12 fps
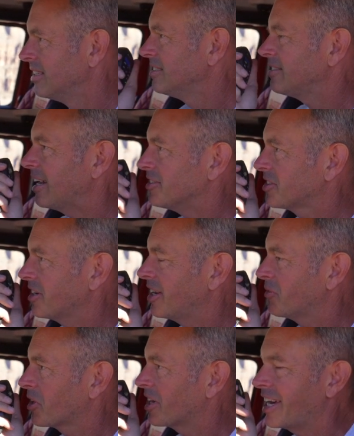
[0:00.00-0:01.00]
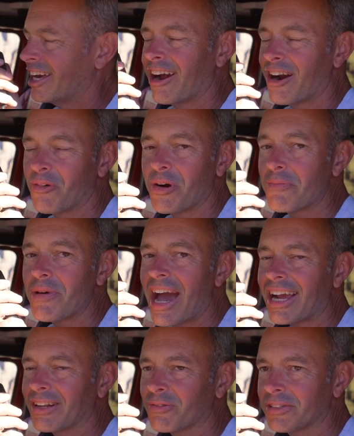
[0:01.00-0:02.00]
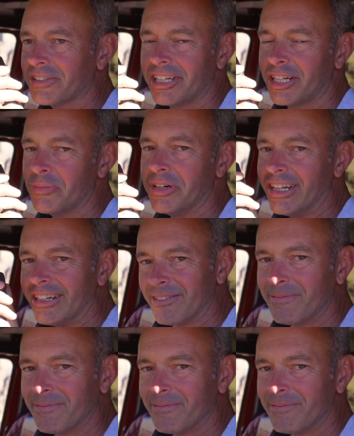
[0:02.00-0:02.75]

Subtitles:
Sounds good. We're gonna head our way back and we'll see you in a bit.